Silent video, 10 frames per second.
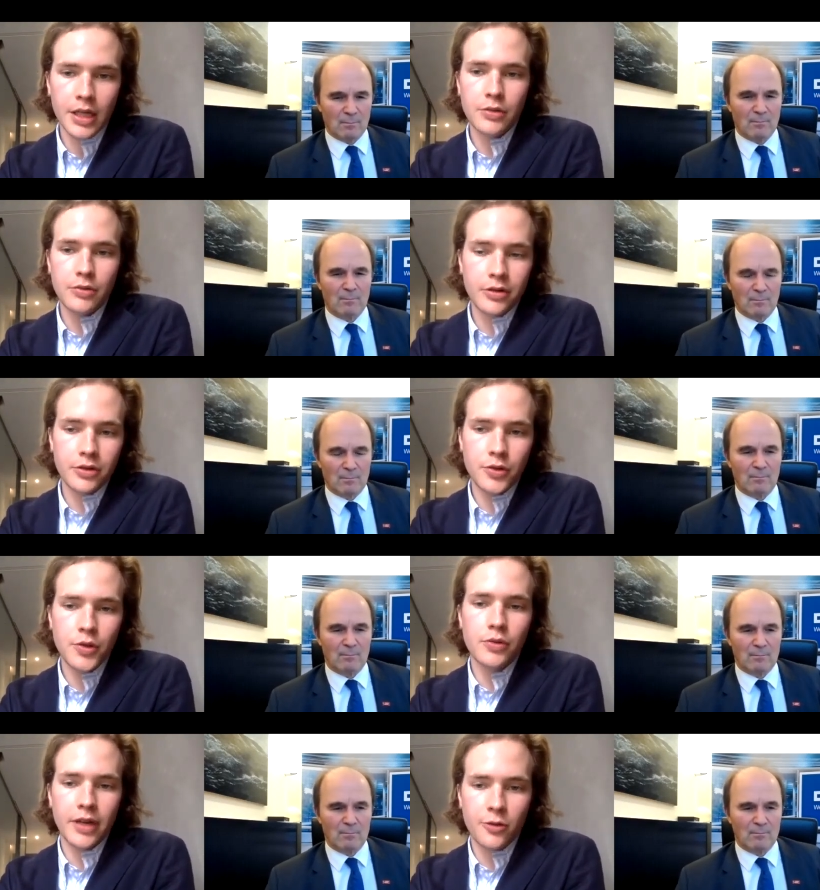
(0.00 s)
Speaker 1: Do you, do
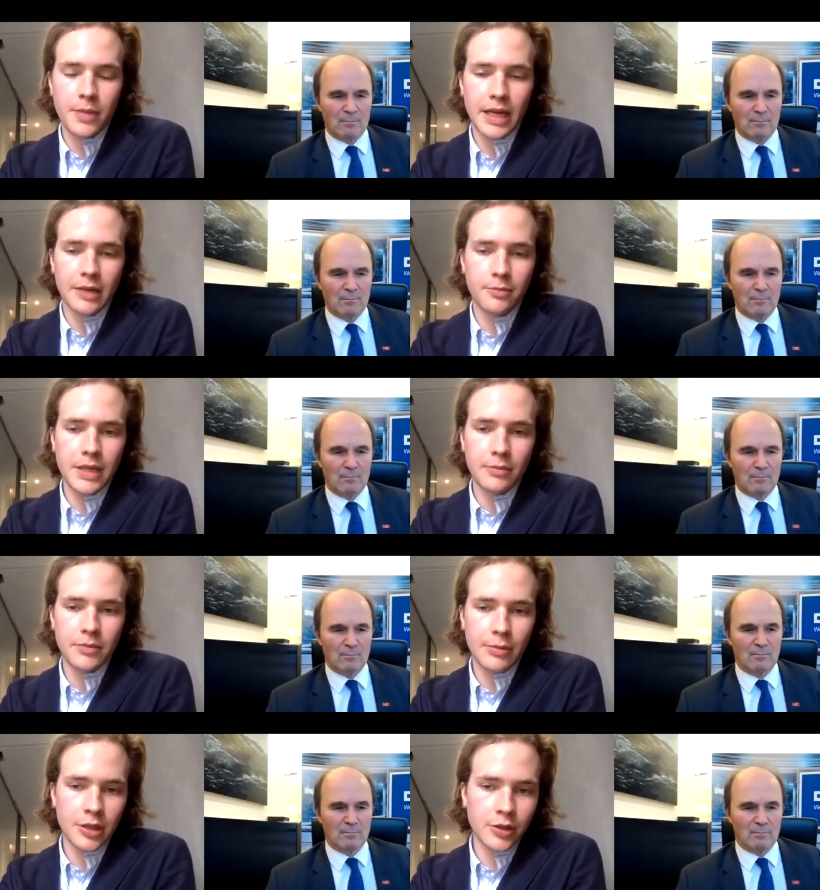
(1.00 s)
you expect
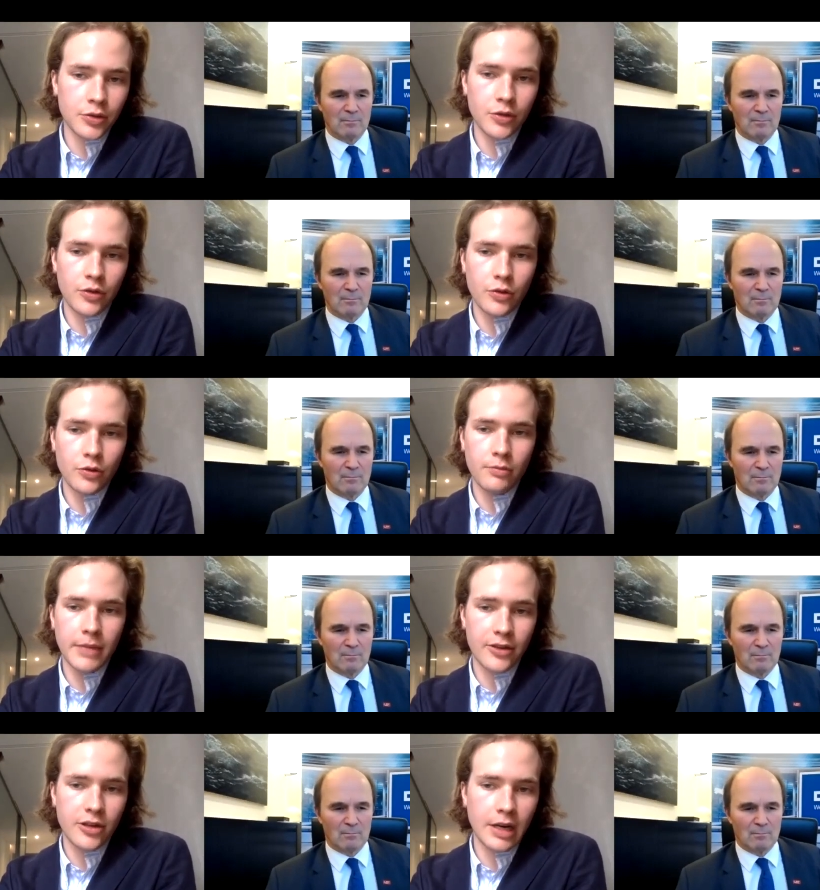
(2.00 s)
BMW to soon
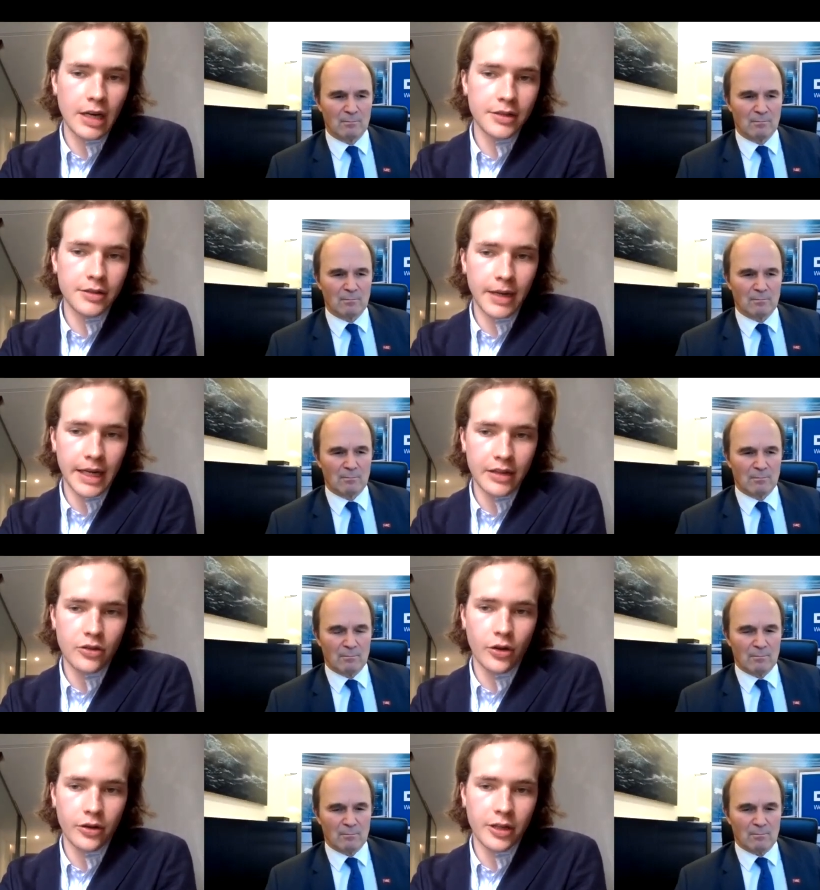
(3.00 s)
make similar
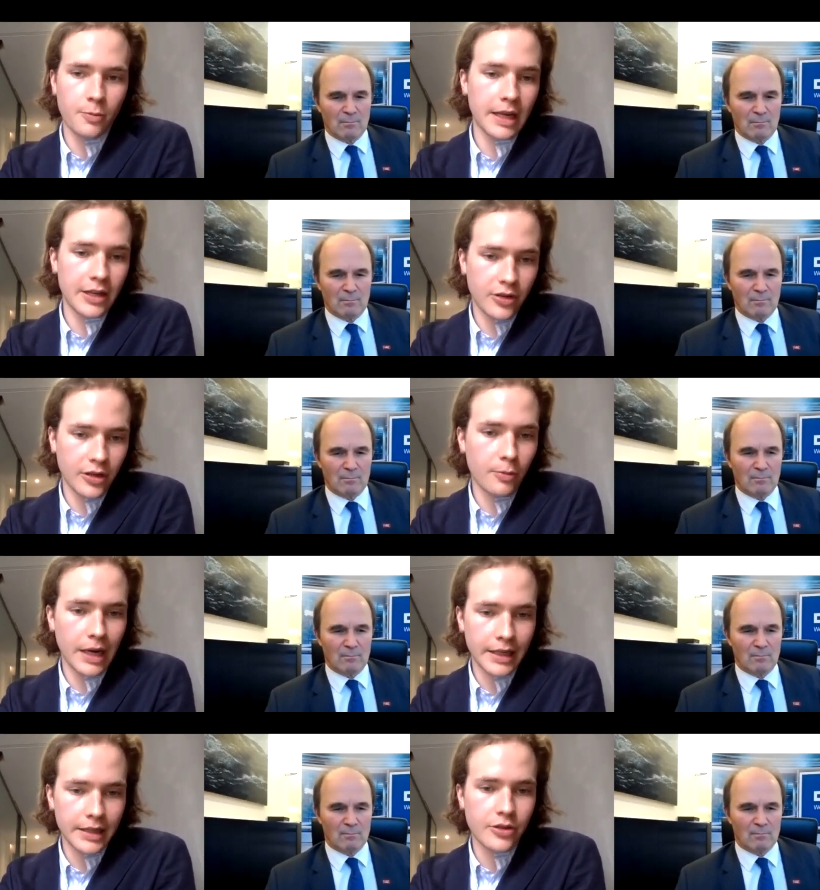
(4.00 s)
demands on its plastic
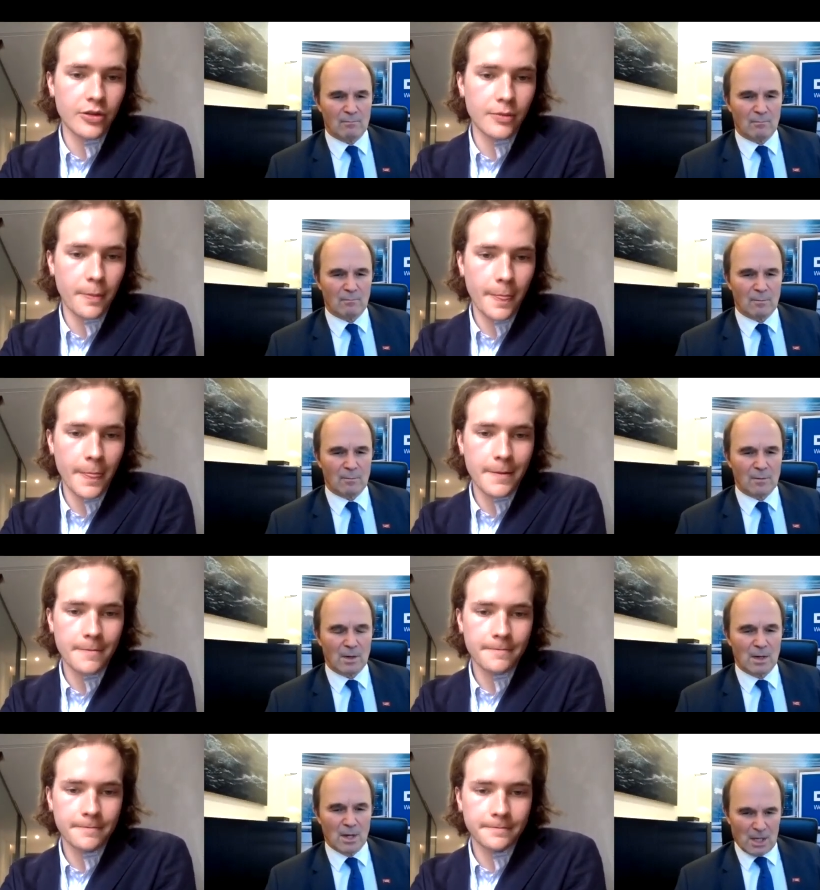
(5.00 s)
suppliers?
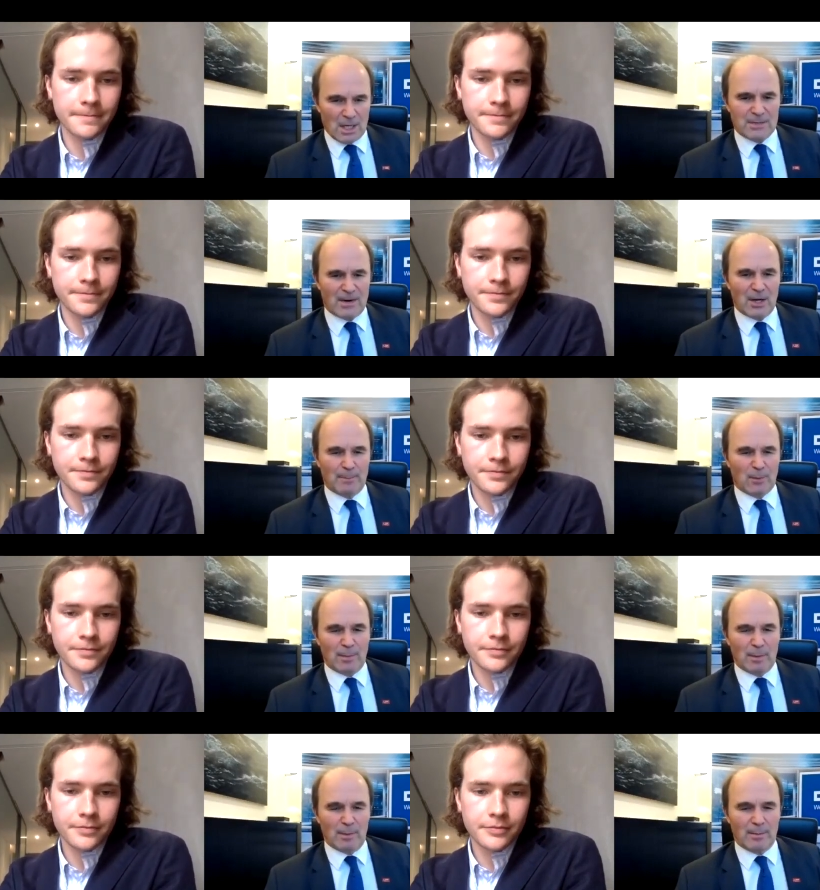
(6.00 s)
Speaker 2: It's very
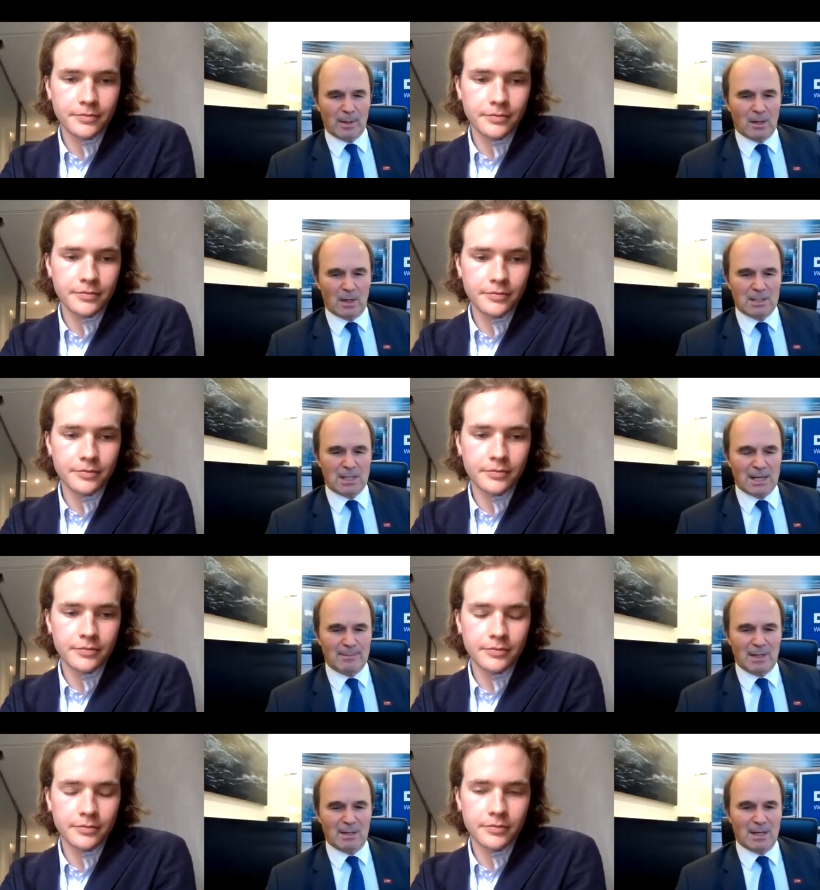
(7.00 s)
probable because, I
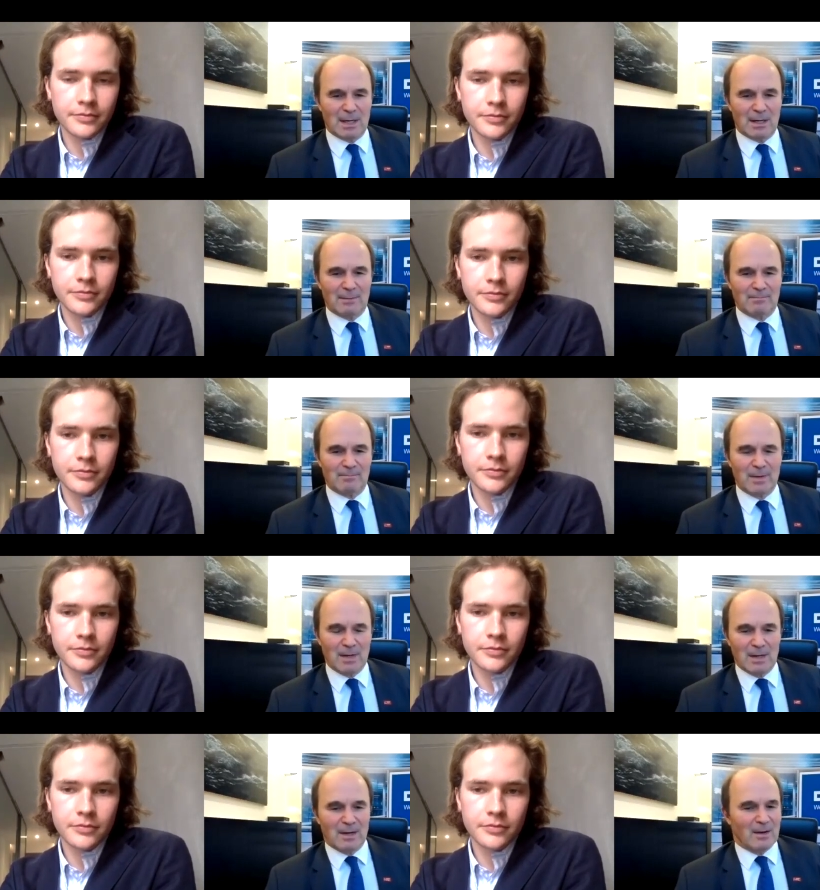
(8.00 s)
mean, um,
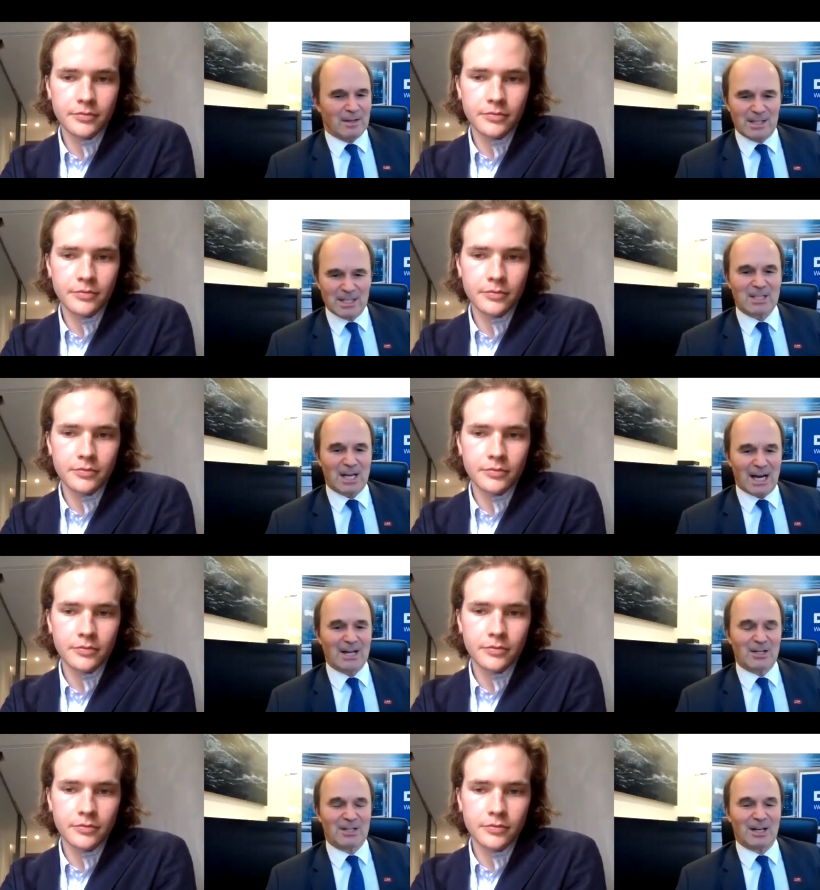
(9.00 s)
these
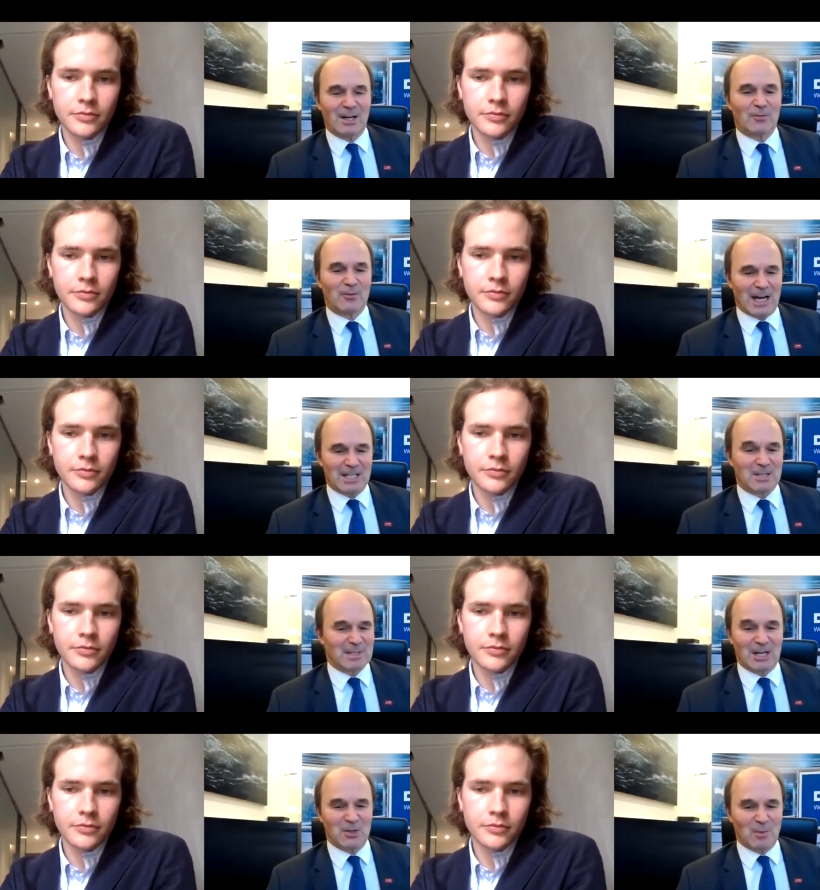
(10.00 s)
kind uh, of
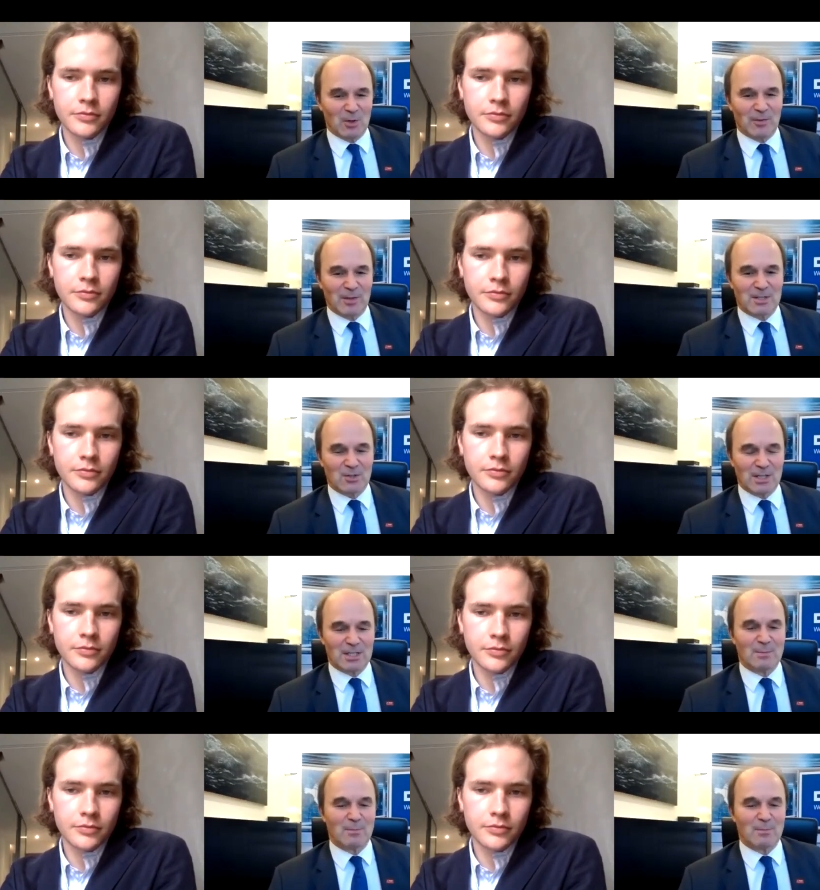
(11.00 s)
customers, automotive industry is the